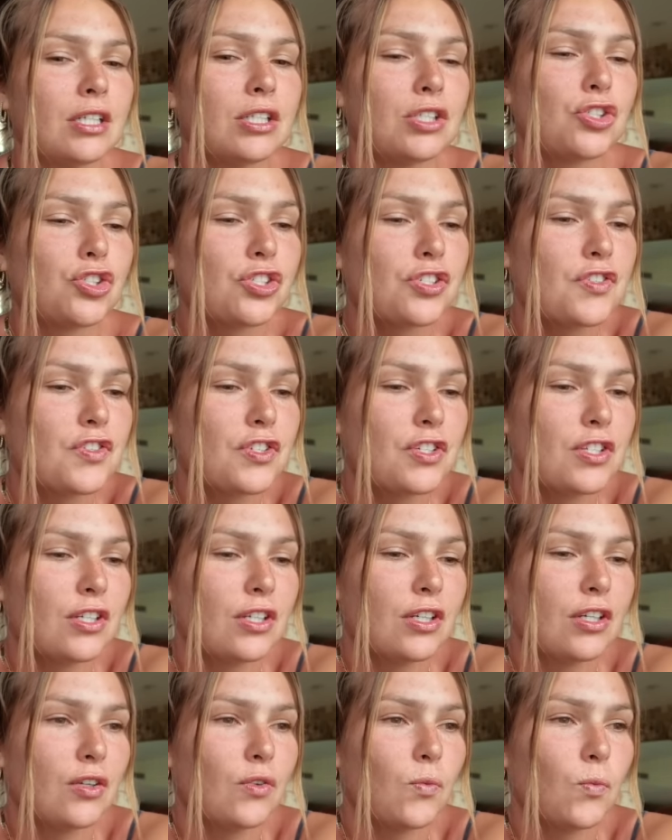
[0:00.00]
just
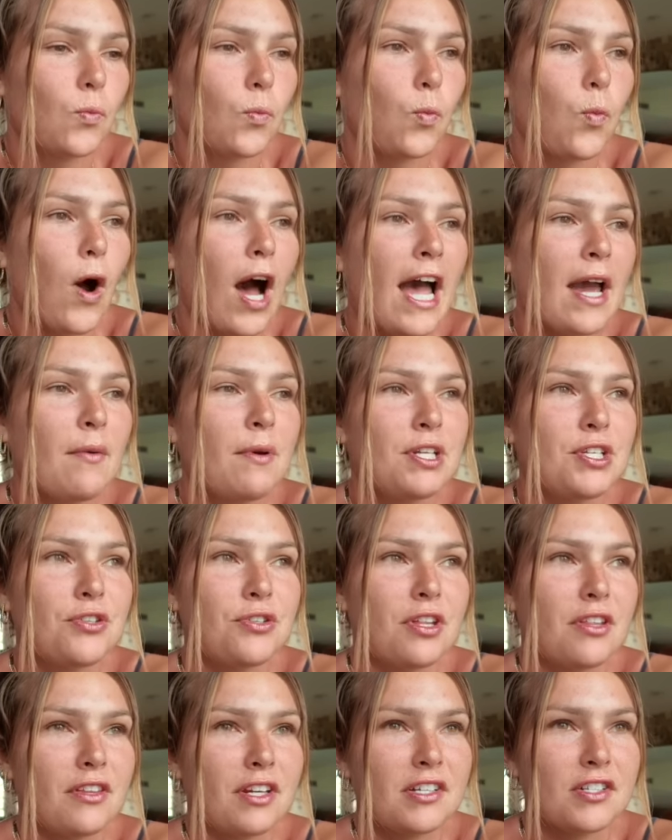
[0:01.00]
why we do
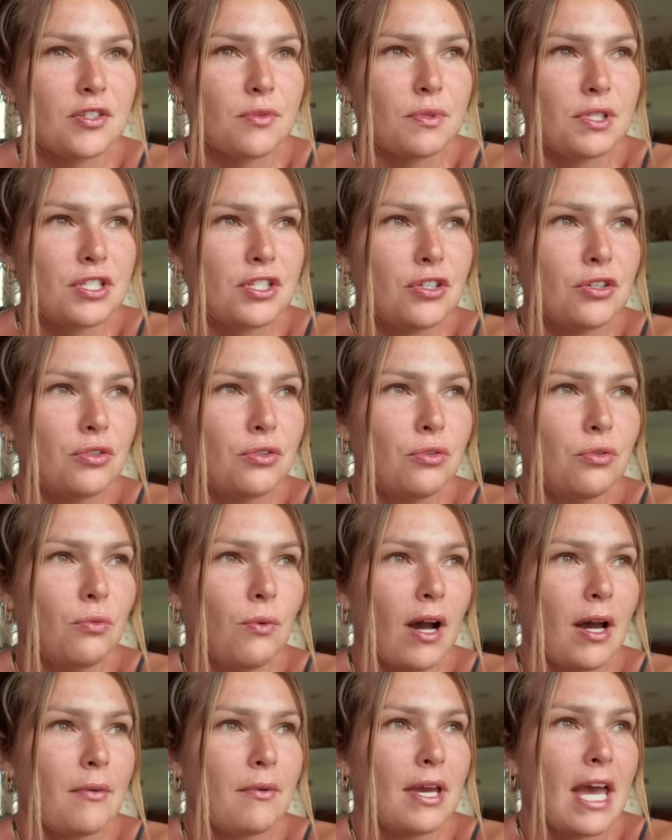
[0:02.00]
the things that we do,
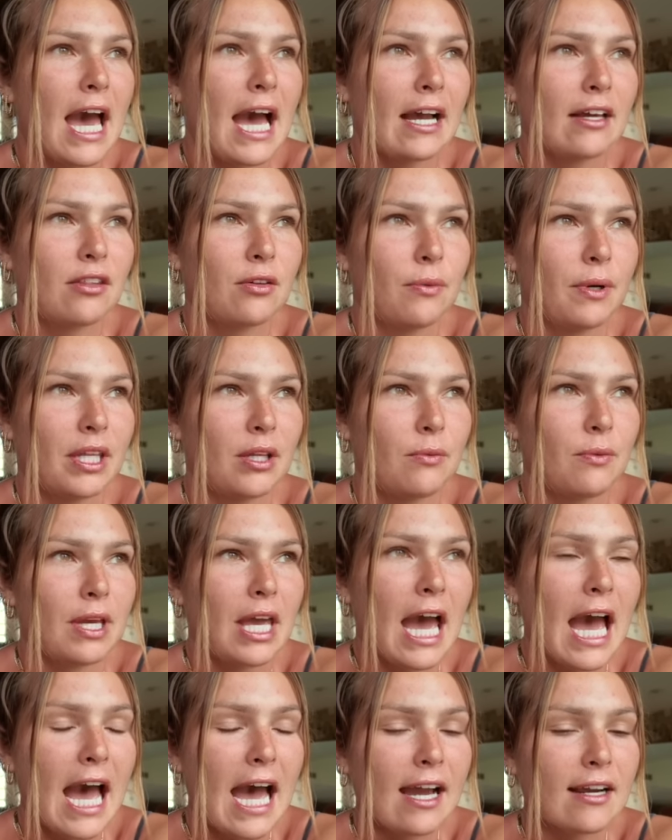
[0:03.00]
why we act the way that we
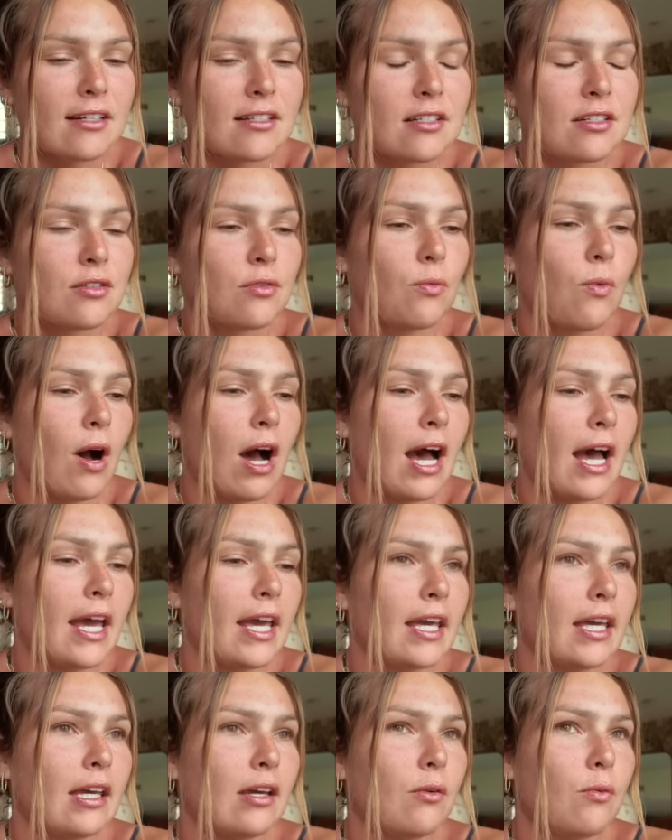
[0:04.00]
act,
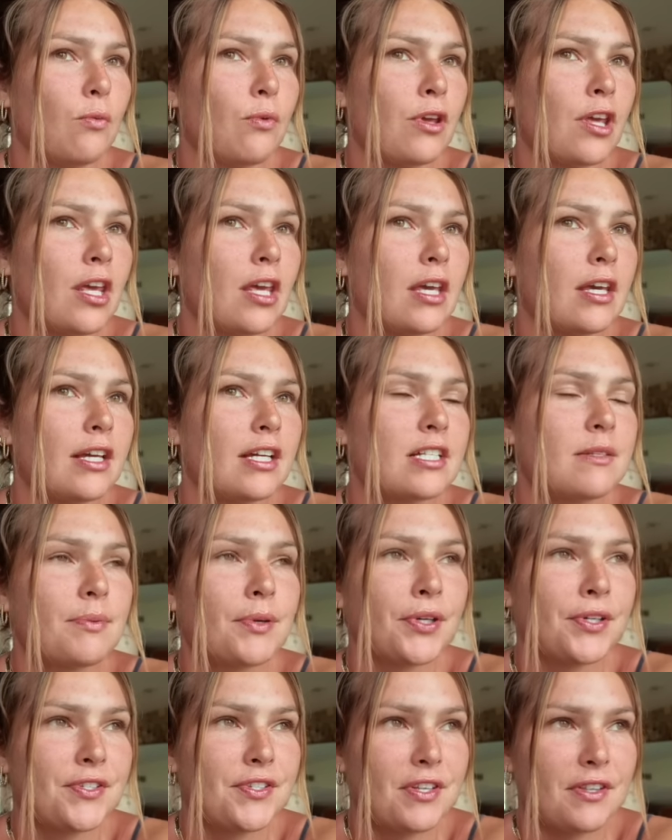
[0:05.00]
why we
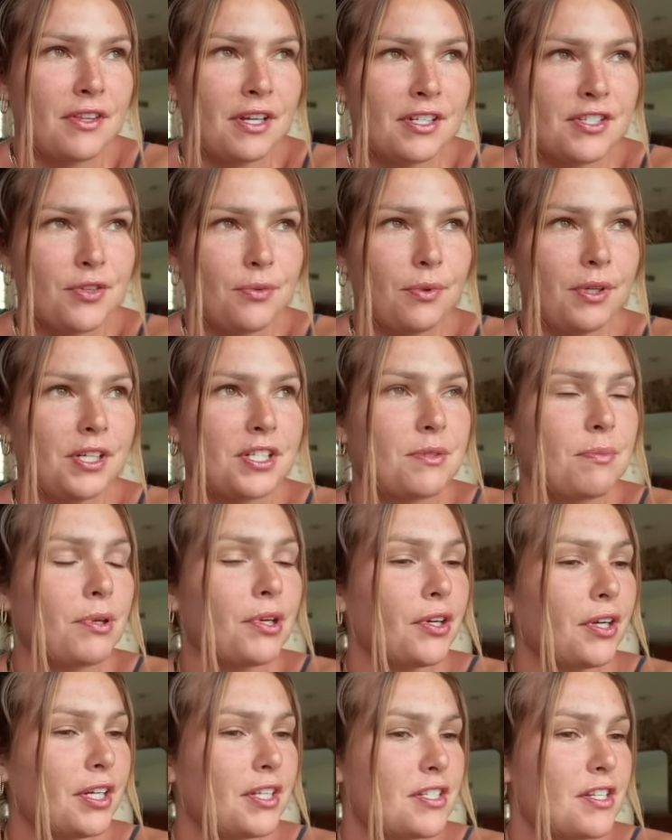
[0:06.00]
experience the things that we
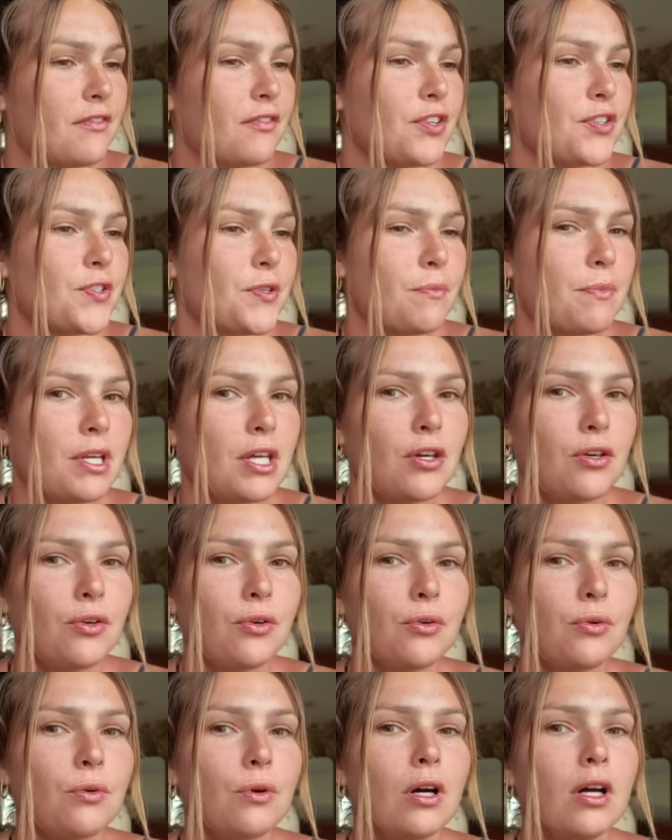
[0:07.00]
experience. If you're somebody
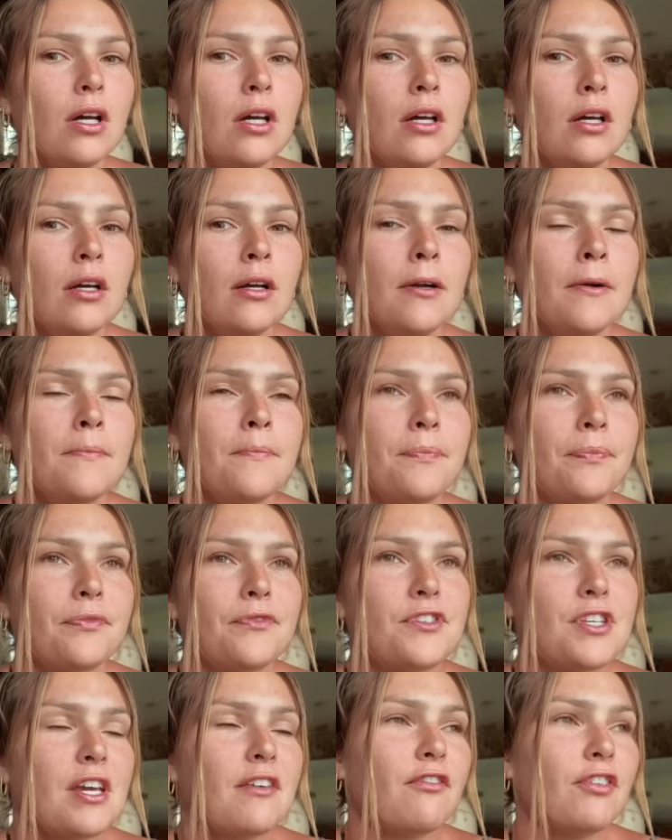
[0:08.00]
who,
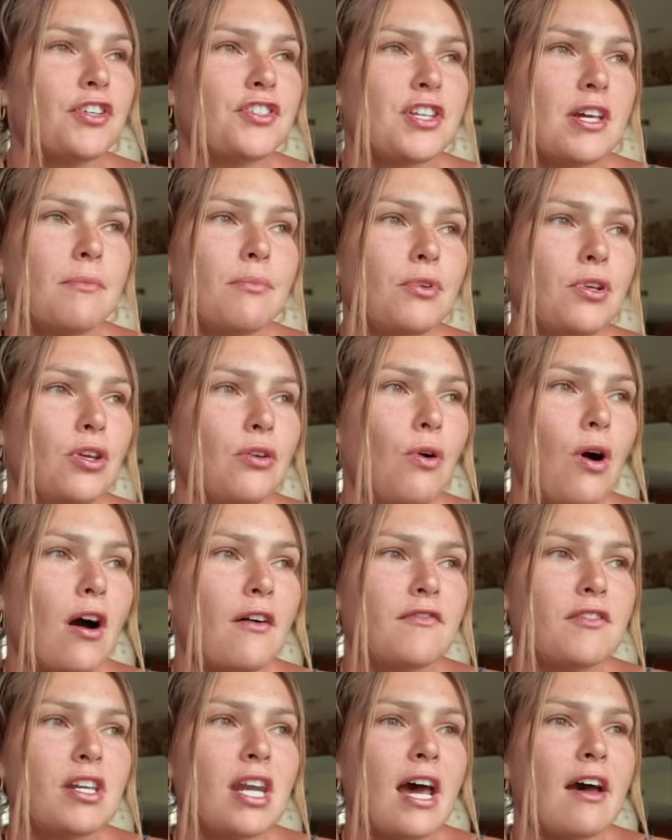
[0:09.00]
say for example, you
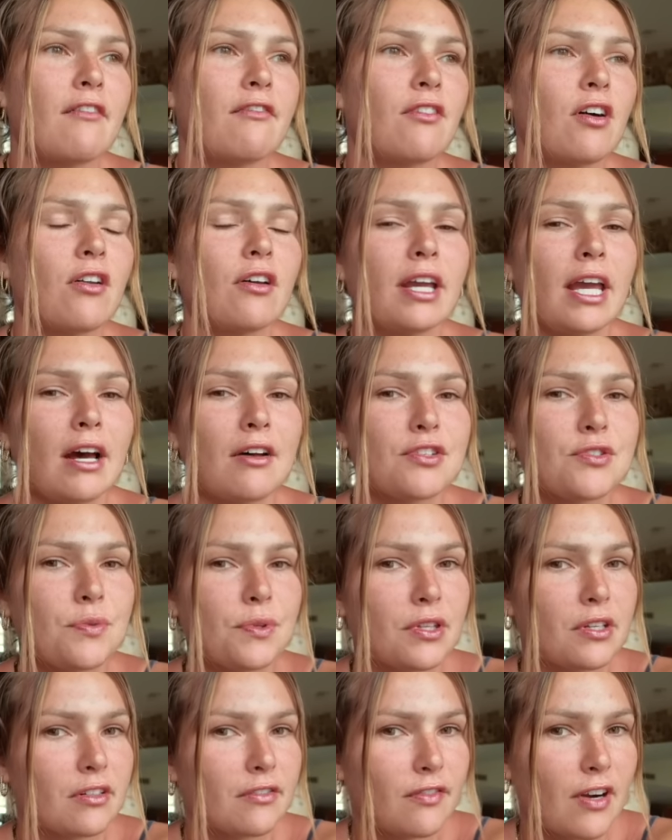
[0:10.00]
often have falling outs
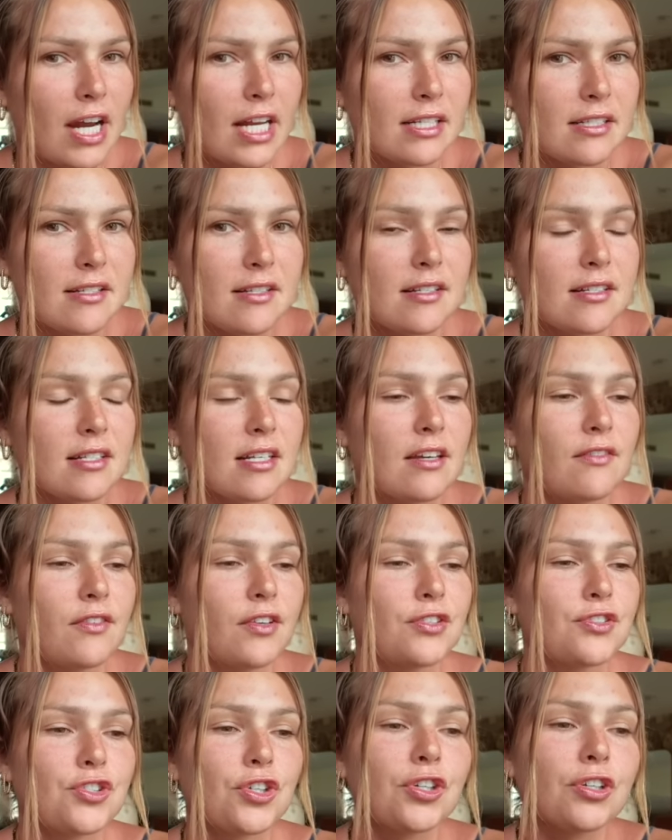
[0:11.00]
with your friends, if
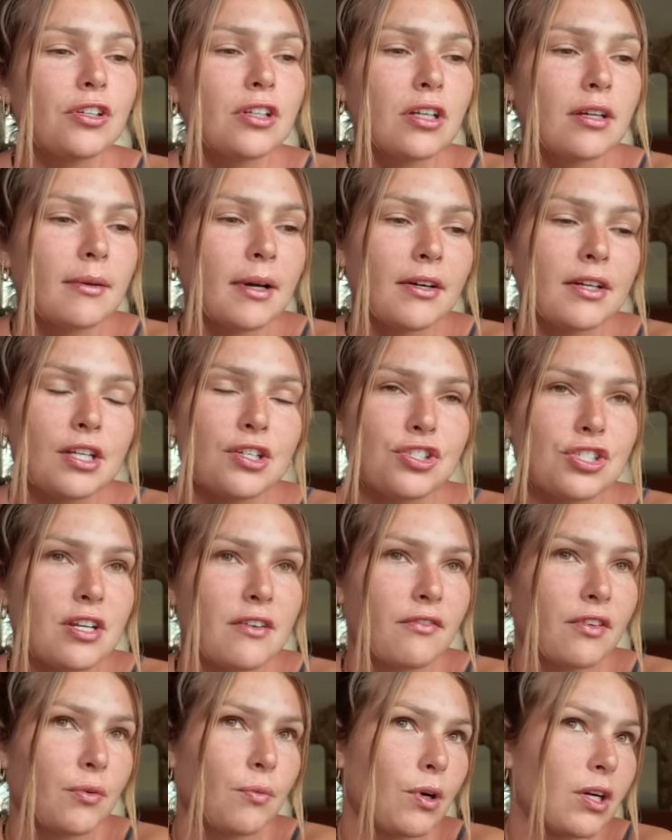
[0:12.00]
you're journaling about each and
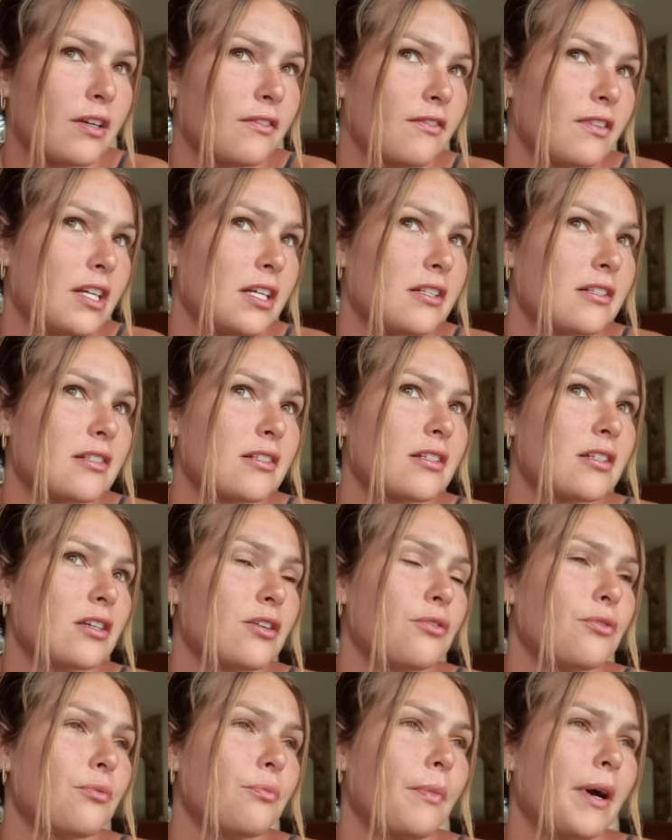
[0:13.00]
every one of these,
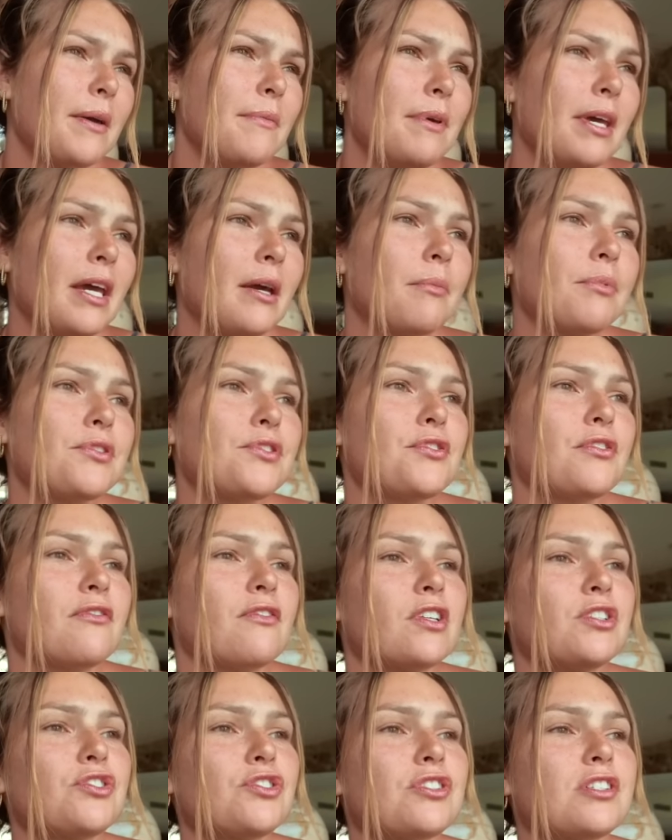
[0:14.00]
you might be able to
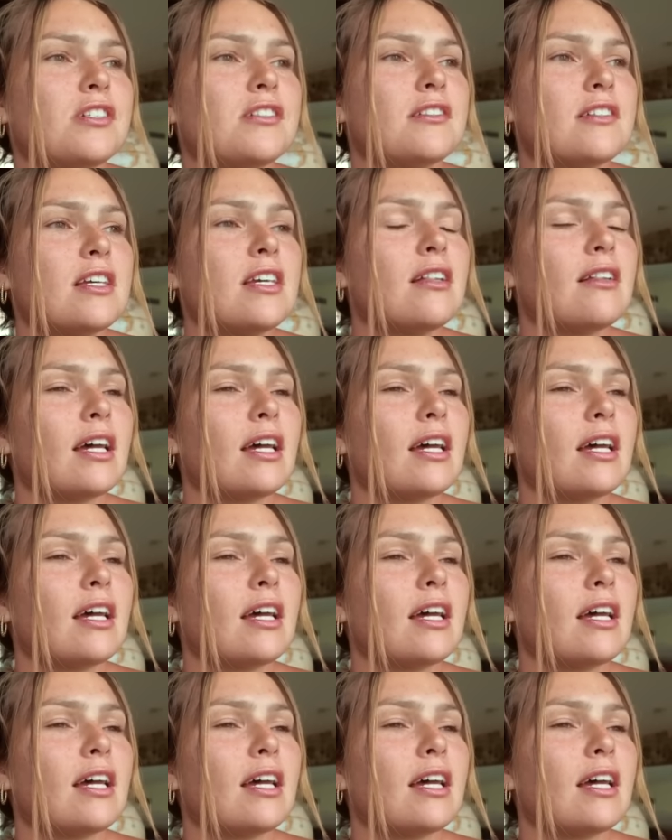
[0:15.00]
eventually see